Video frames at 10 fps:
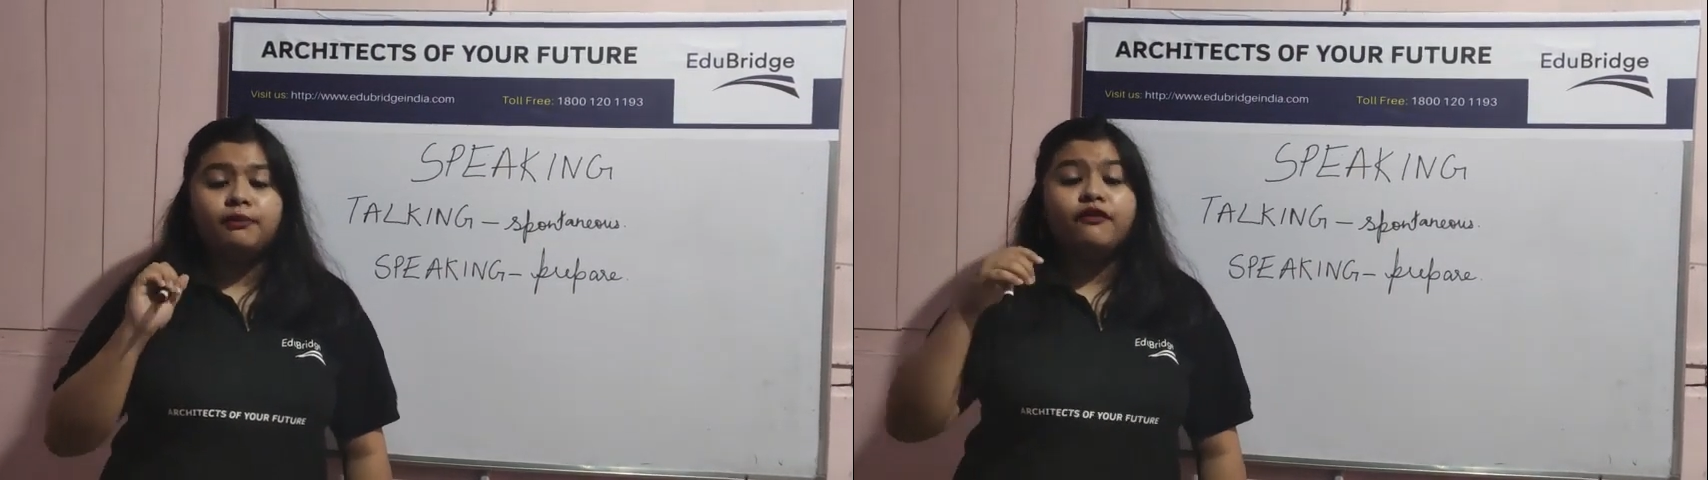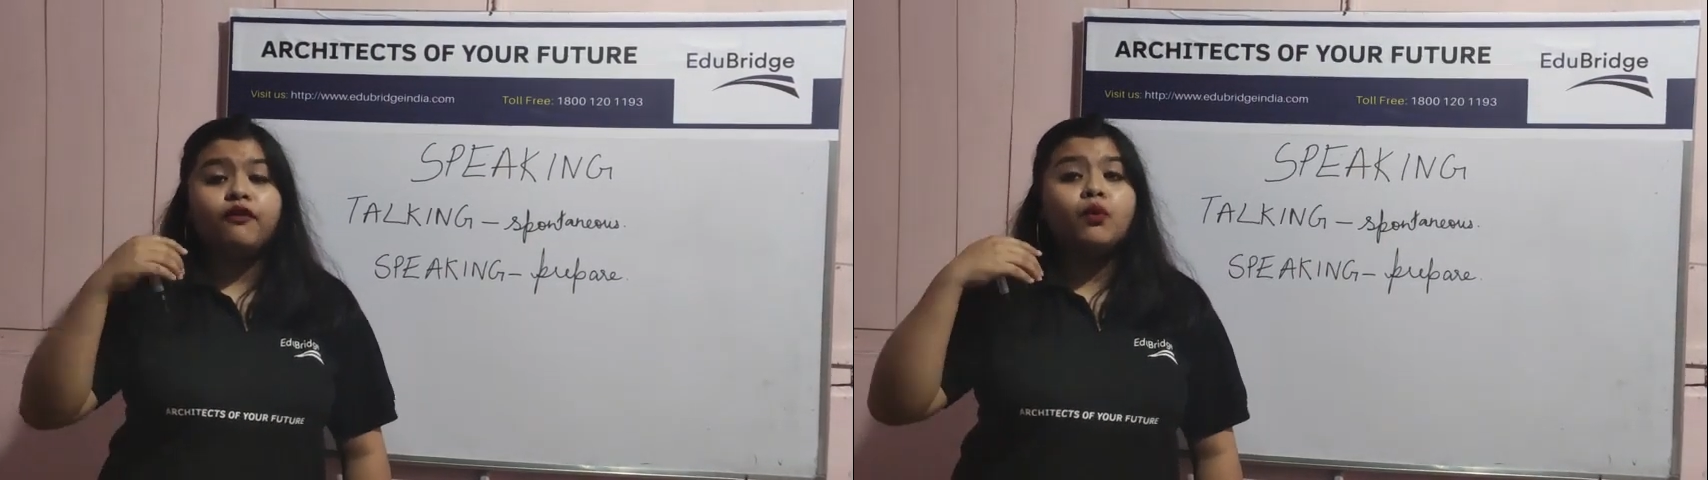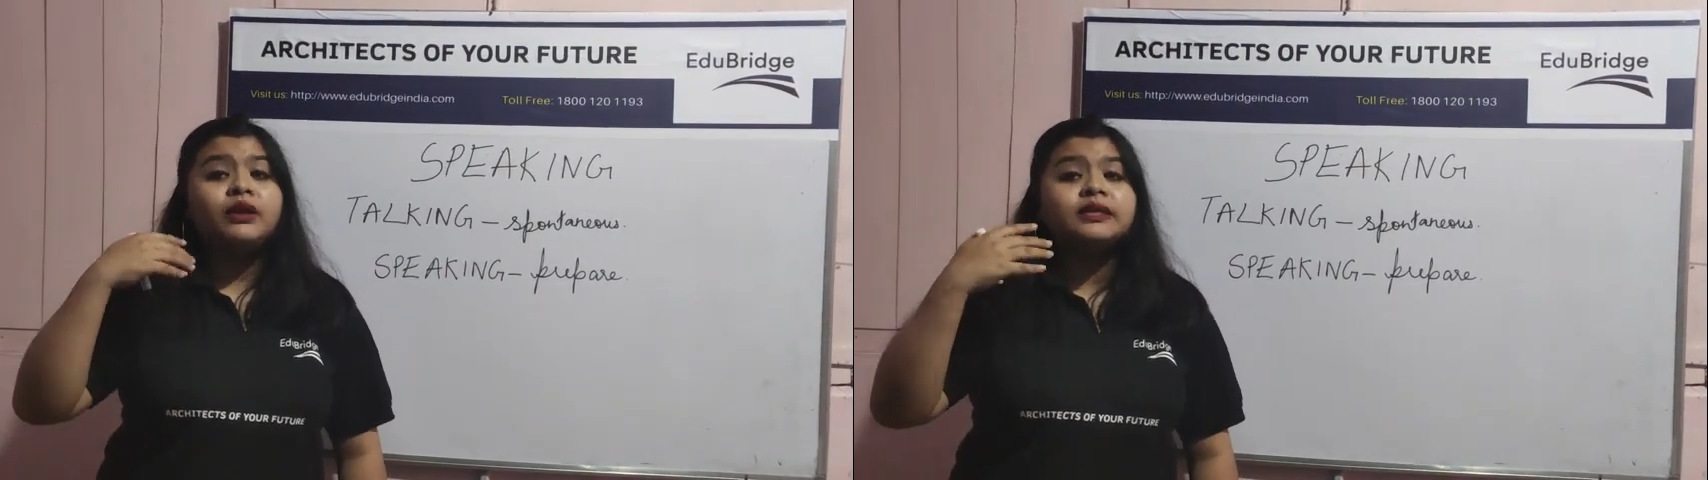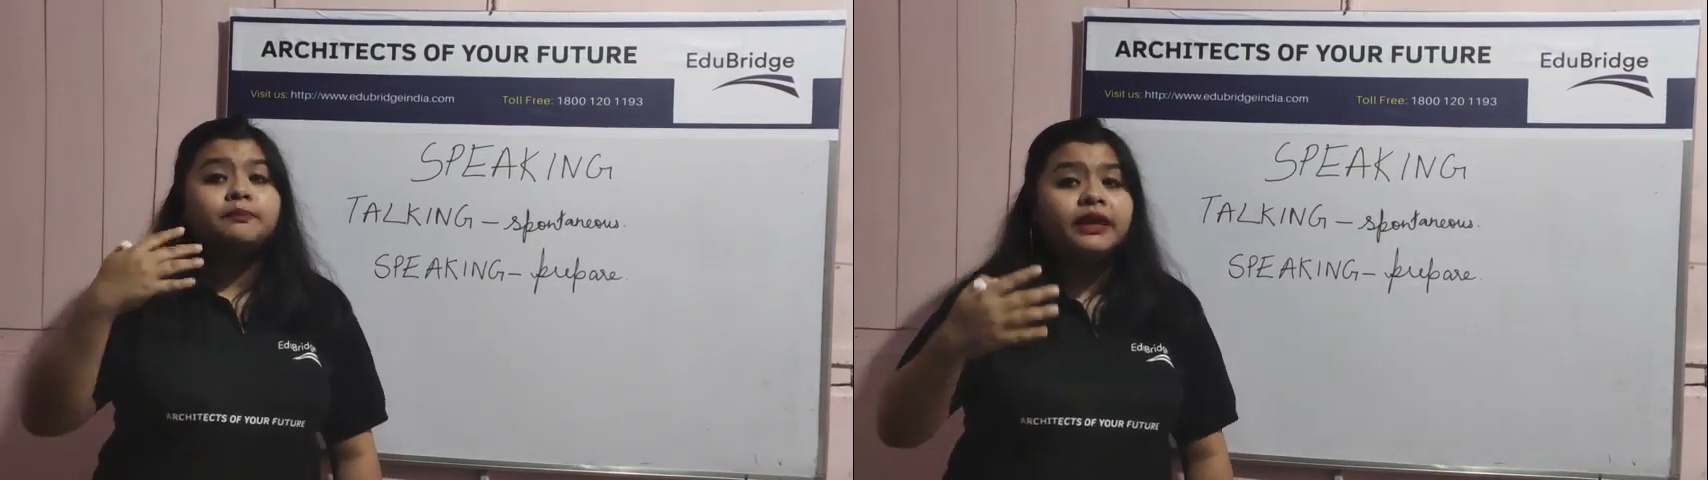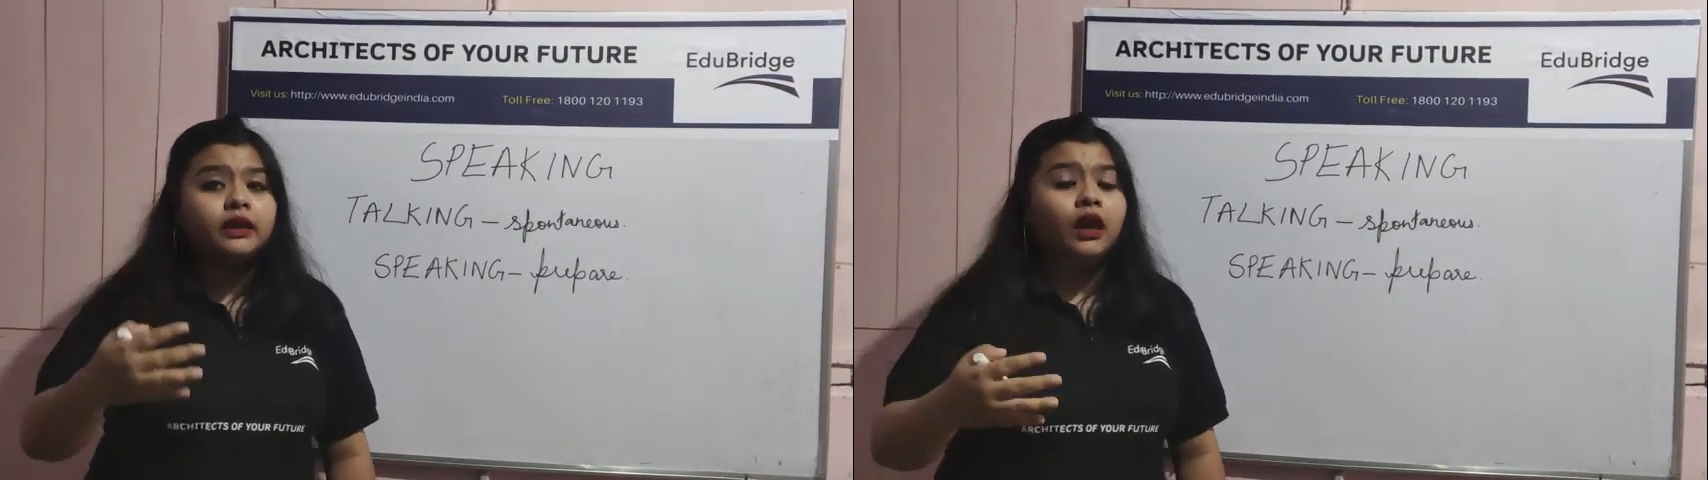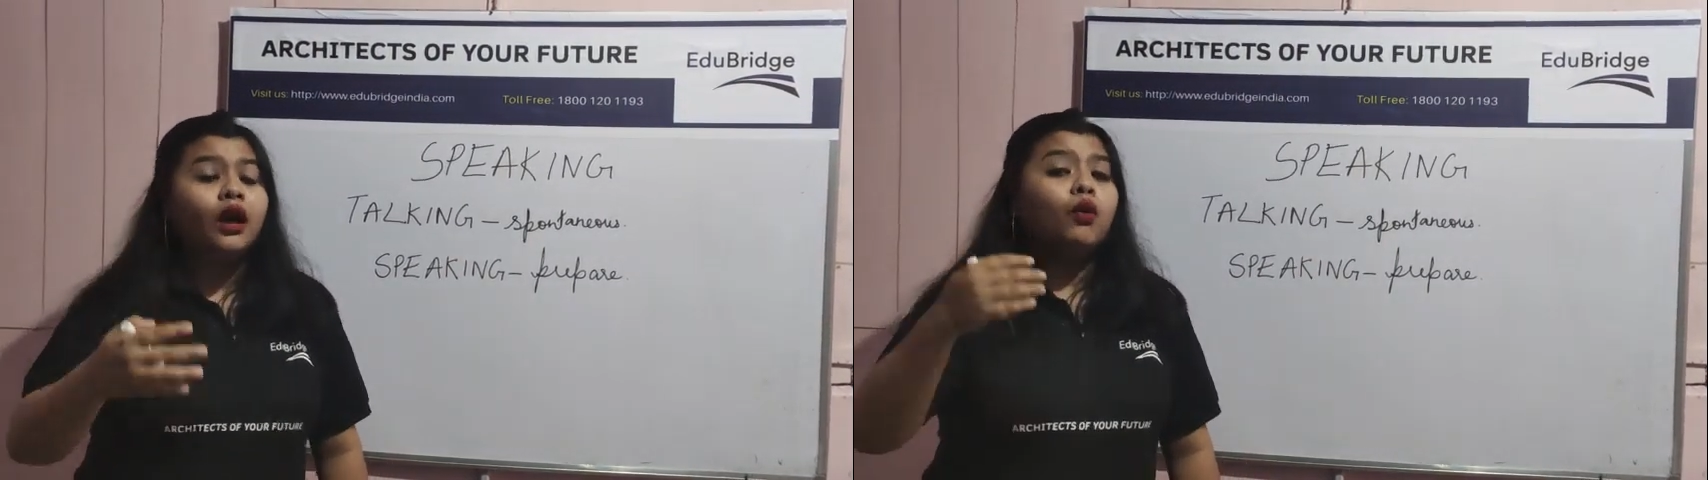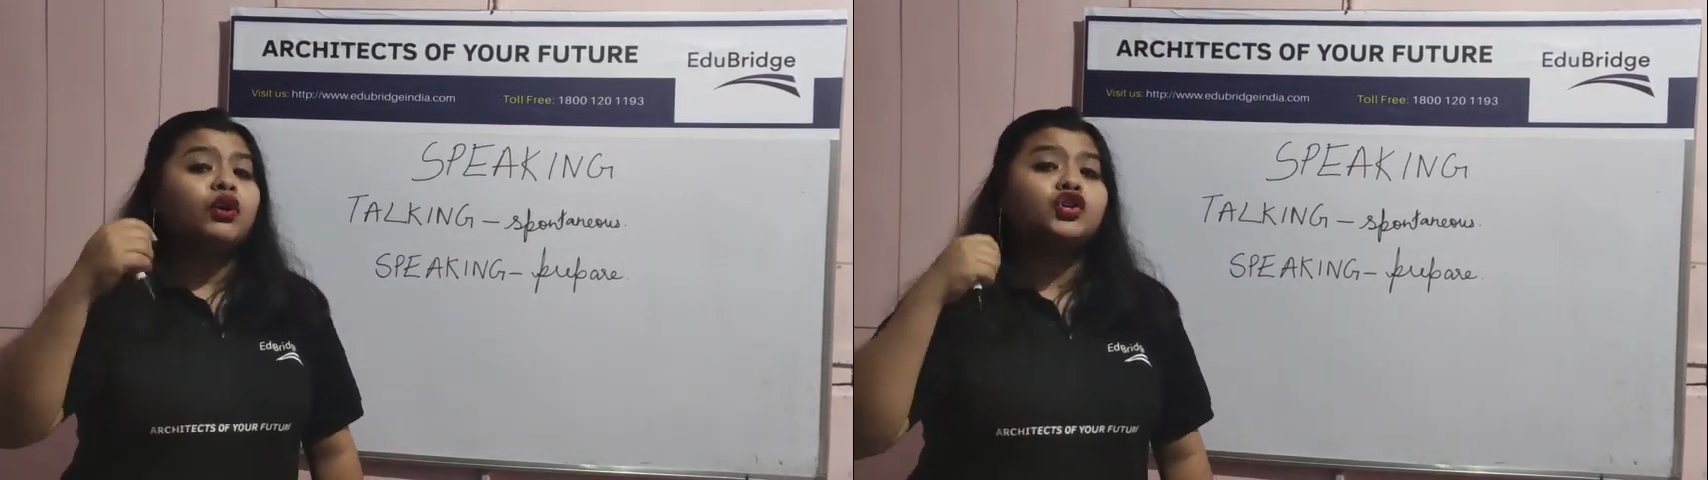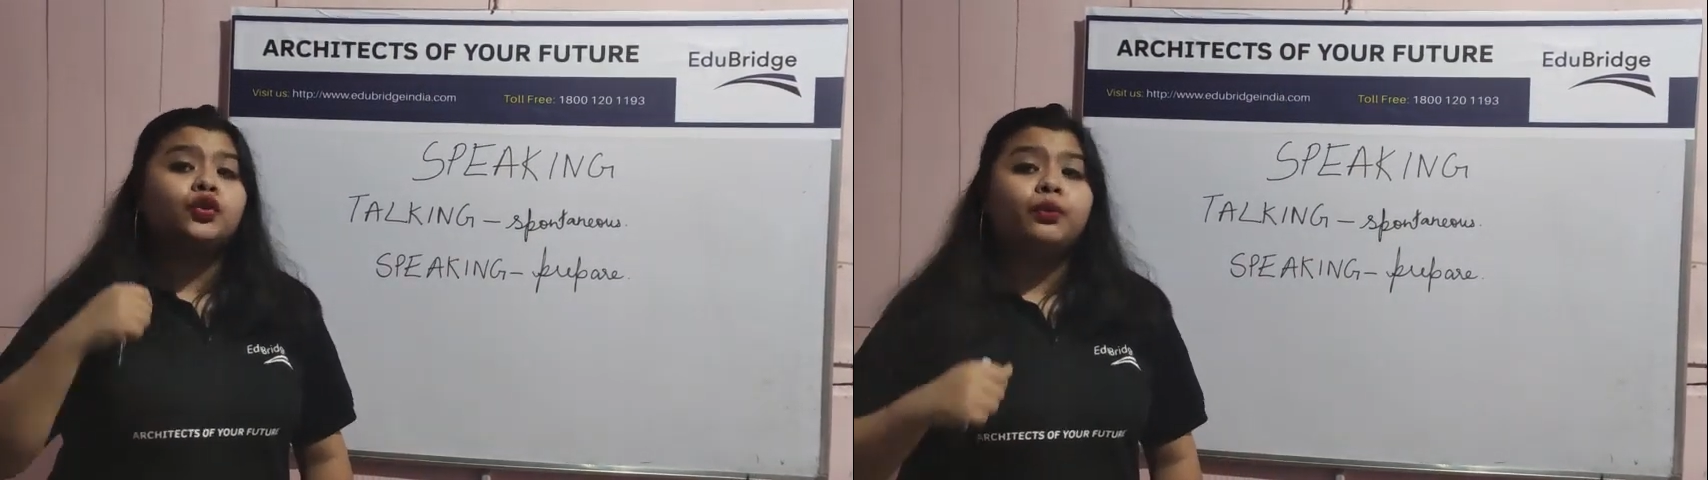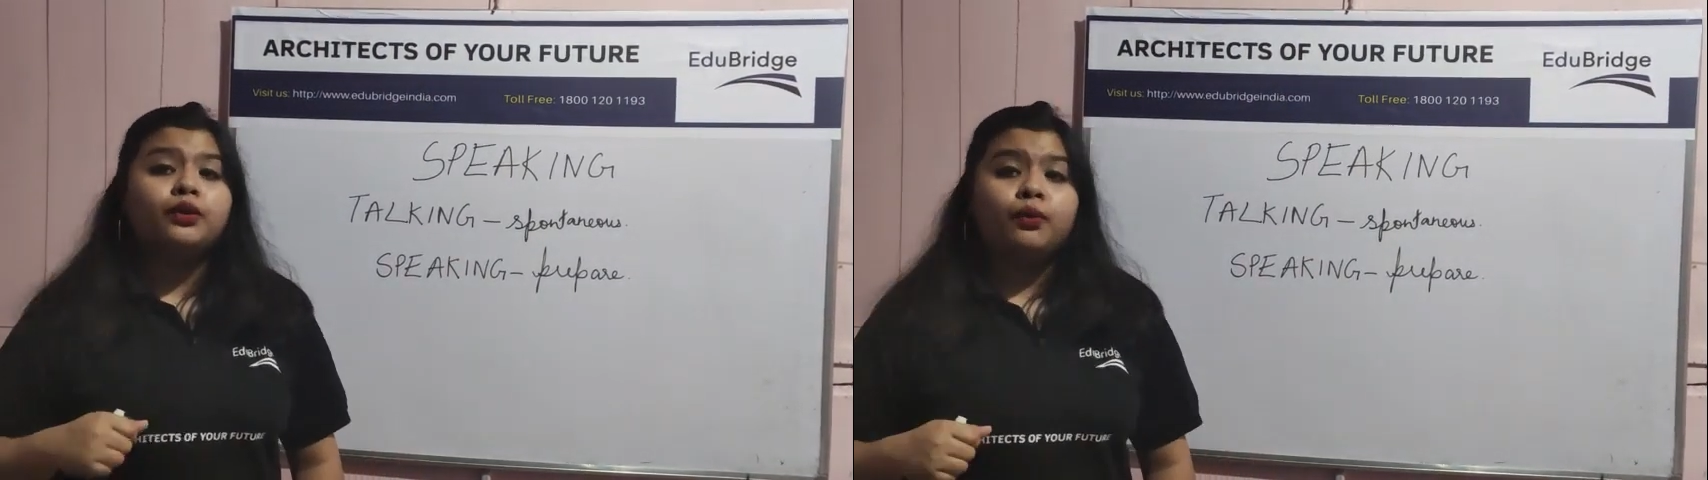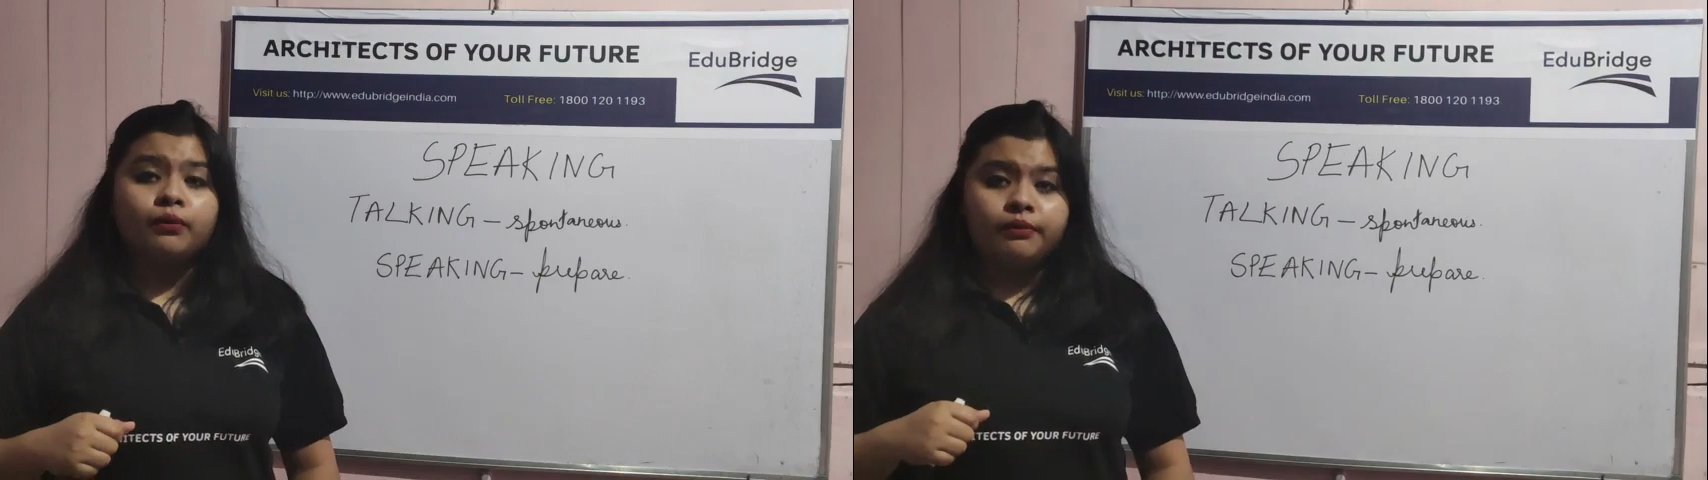Before we speak, what should we
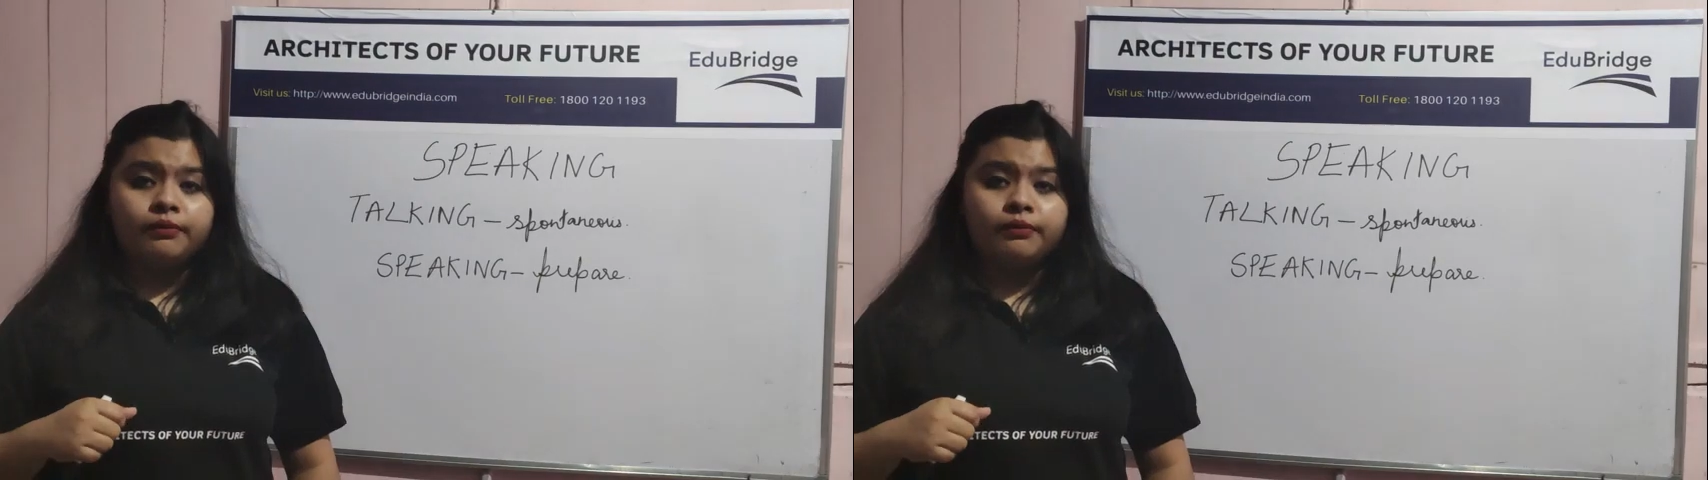do?